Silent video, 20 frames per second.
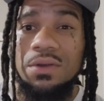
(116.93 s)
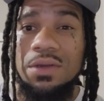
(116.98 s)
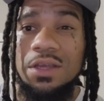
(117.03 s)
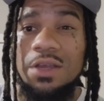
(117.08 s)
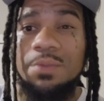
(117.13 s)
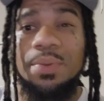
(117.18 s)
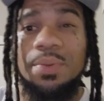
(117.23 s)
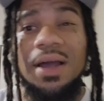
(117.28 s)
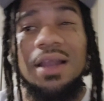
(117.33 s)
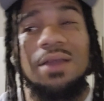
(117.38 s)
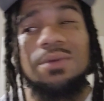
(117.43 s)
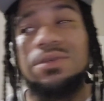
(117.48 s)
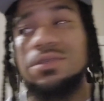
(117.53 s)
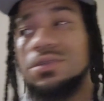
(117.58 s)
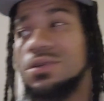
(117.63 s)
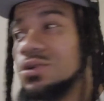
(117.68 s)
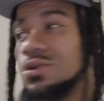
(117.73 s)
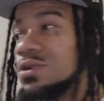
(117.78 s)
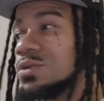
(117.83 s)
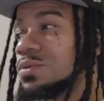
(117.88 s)
he probably was
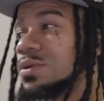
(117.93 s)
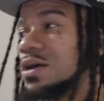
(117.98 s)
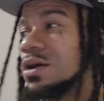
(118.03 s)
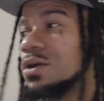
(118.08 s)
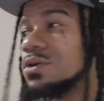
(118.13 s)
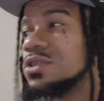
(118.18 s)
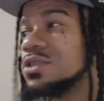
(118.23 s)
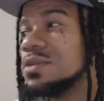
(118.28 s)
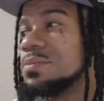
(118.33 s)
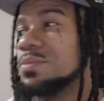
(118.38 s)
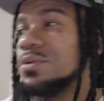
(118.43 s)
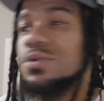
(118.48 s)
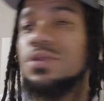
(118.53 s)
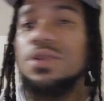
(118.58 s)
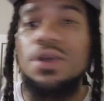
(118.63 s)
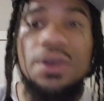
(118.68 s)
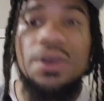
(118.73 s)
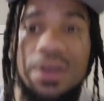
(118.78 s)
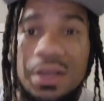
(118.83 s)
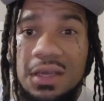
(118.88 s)
cool with OG Boo
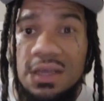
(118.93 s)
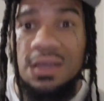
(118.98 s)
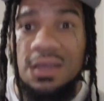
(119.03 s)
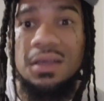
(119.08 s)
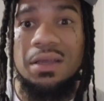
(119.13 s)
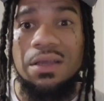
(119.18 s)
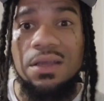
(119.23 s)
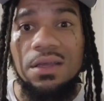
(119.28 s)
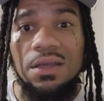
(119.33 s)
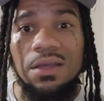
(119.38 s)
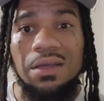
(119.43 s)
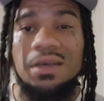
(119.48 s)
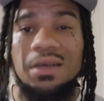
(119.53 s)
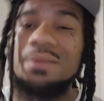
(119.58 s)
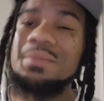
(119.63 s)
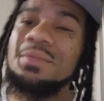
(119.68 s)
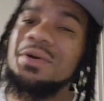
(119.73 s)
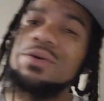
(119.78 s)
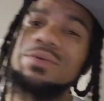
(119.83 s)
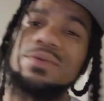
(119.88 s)
Dirty.
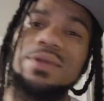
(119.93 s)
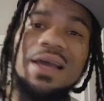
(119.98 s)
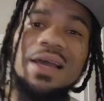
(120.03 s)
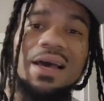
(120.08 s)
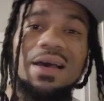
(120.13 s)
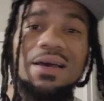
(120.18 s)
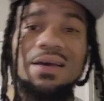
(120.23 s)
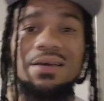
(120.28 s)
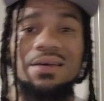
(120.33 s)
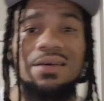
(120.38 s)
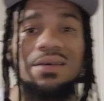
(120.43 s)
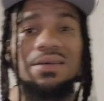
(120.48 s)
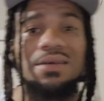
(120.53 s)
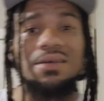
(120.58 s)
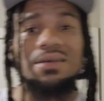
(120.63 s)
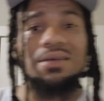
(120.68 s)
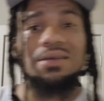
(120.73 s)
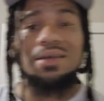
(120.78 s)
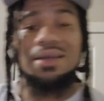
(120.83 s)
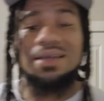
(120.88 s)
Come on now.
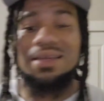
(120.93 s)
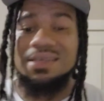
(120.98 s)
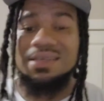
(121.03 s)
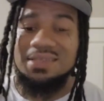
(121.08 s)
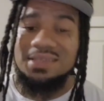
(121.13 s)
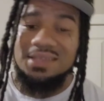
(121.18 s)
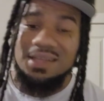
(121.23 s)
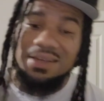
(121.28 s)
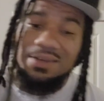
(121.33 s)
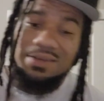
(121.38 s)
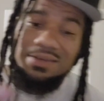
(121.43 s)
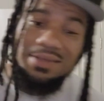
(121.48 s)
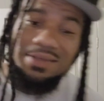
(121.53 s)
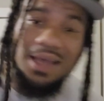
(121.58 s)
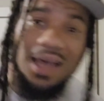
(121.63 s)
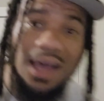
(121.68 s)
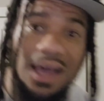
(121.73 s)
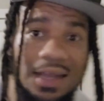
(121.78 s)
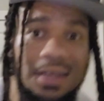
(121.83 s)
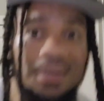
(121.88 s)
And he still
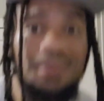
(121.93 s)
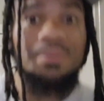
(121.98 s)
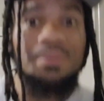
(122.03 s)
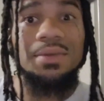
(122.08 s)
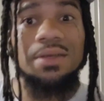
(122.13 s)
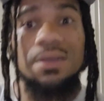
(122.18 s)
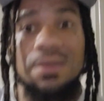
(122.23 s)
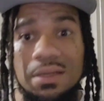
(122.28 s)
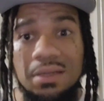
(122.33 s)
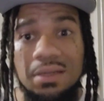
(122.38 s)
signed him.